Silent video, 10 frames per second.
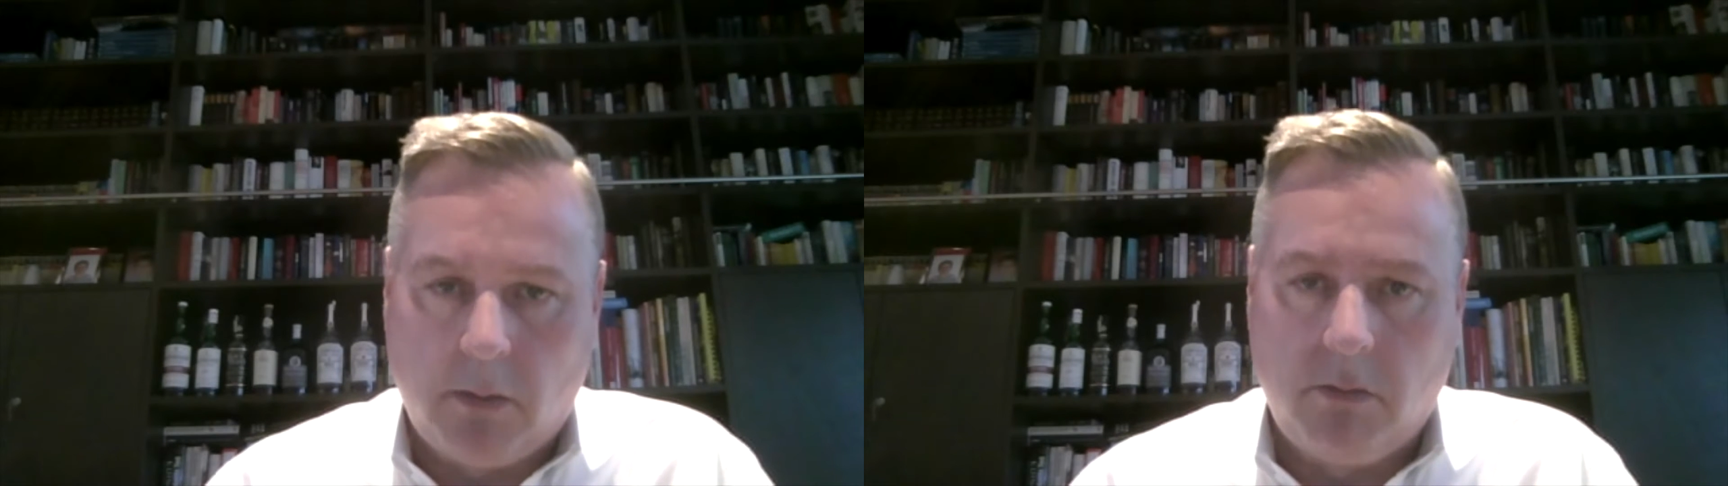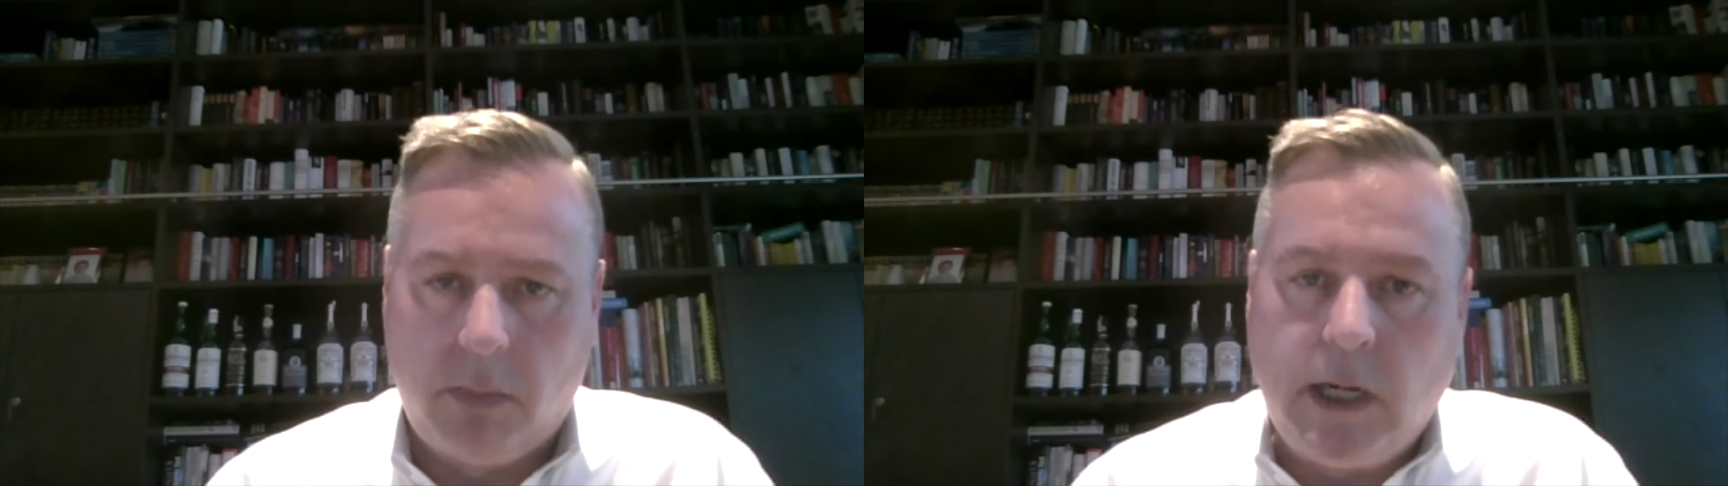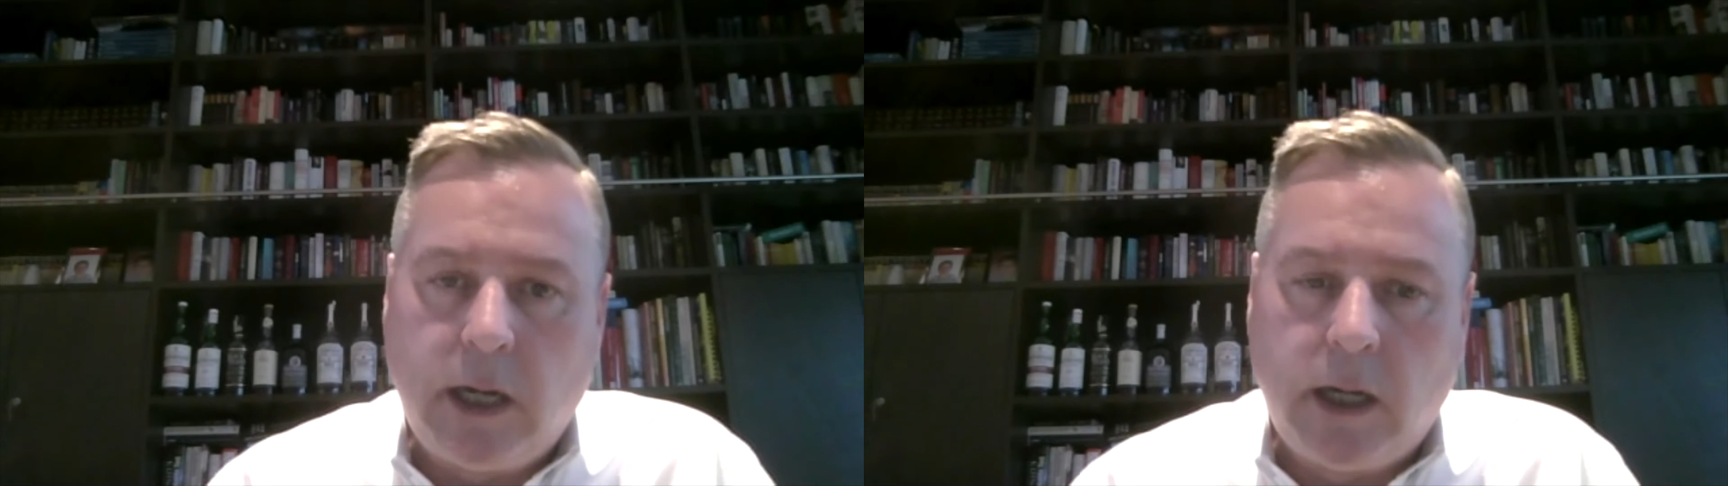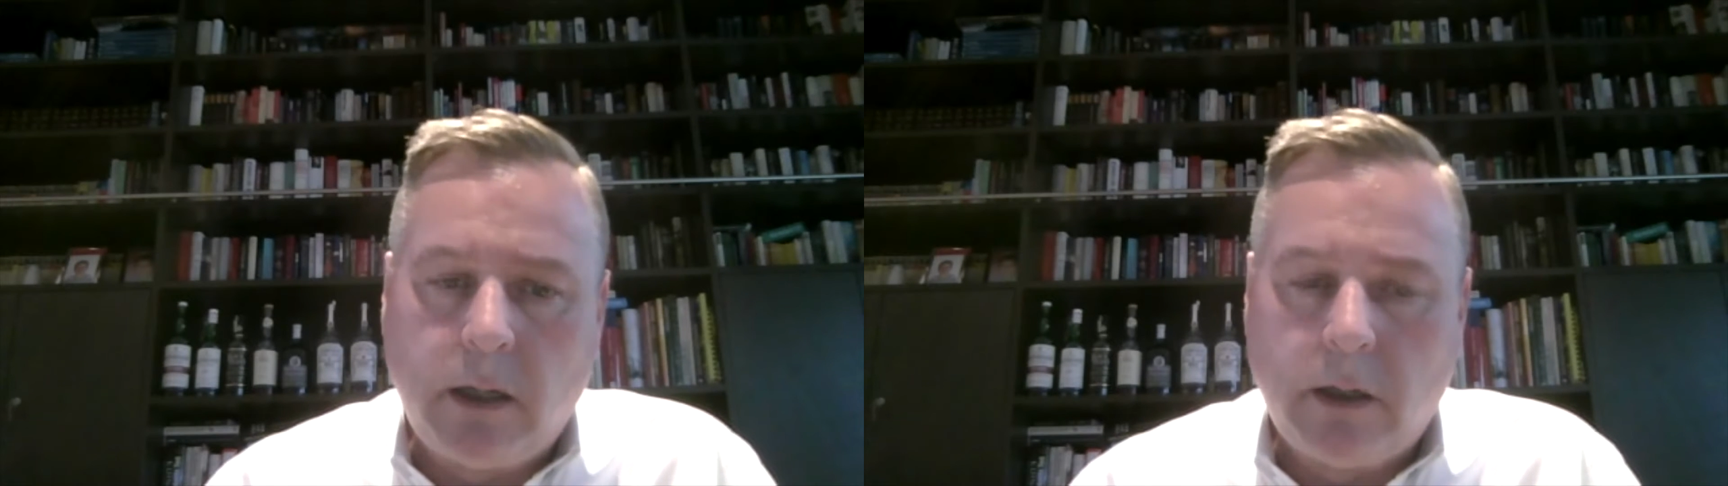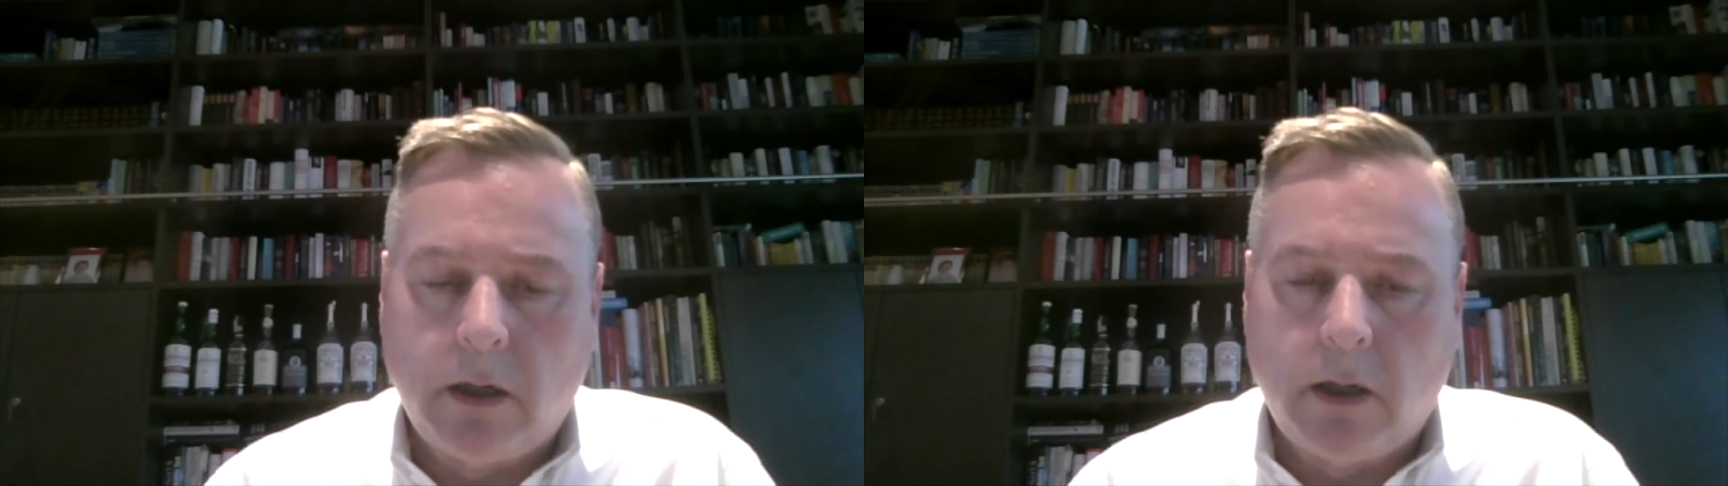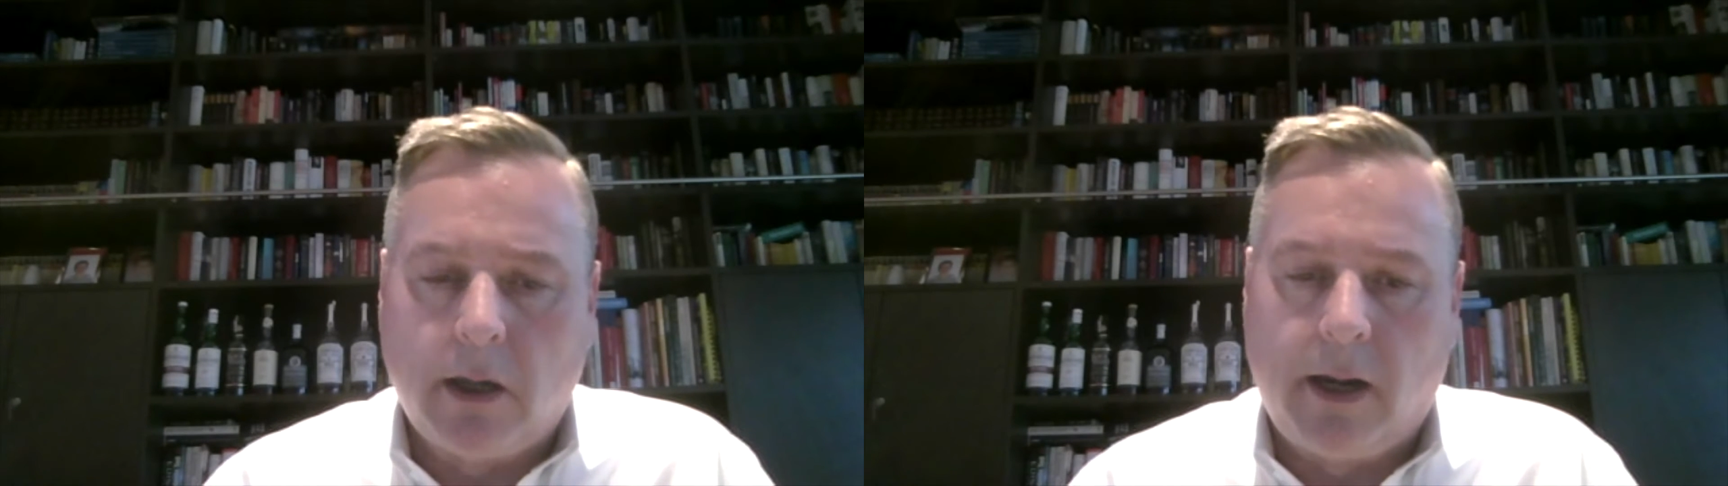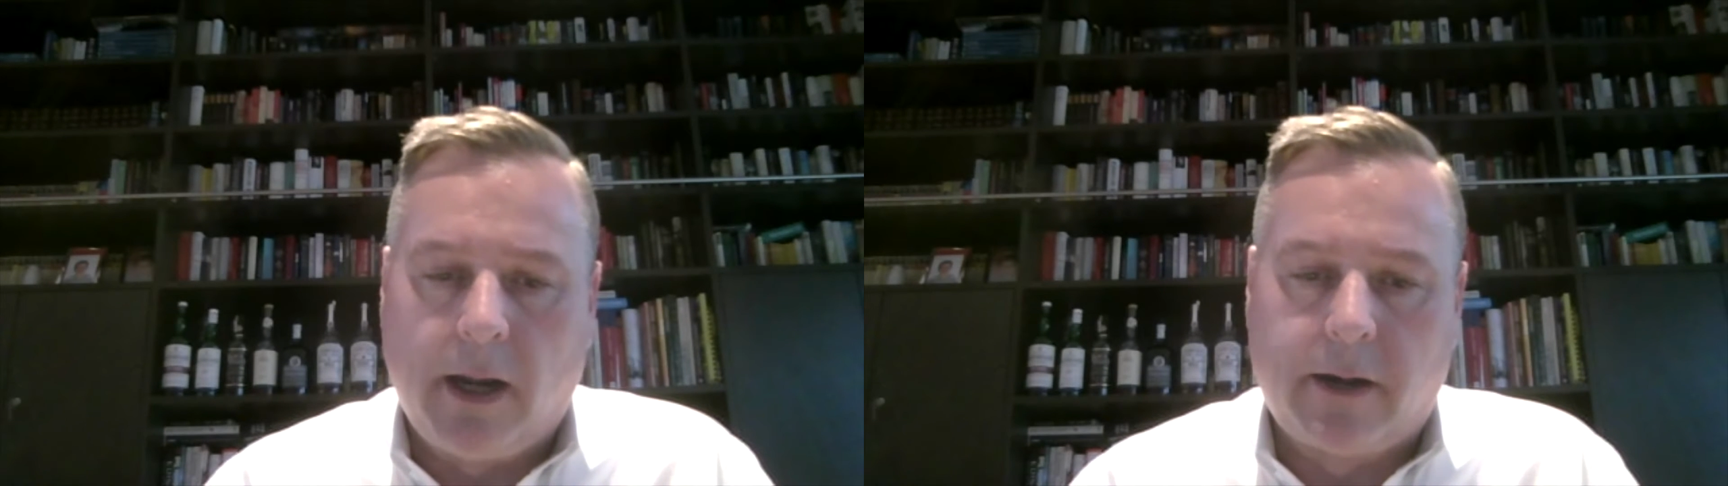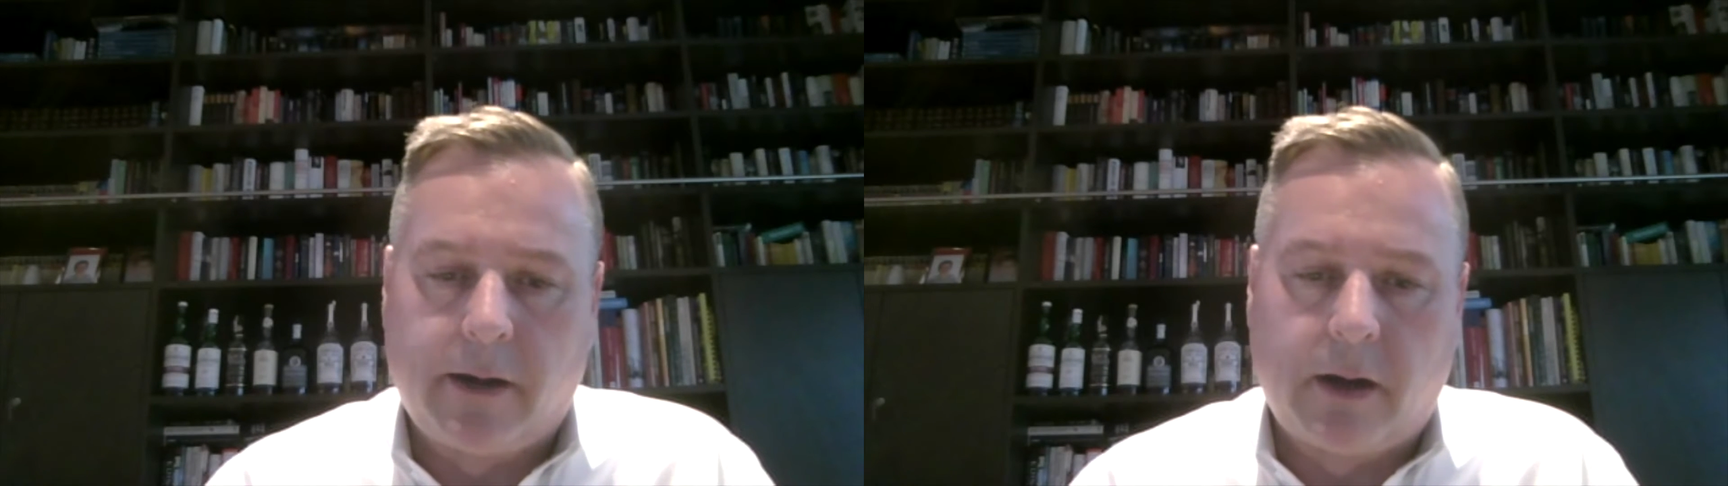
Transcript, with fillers: meaning that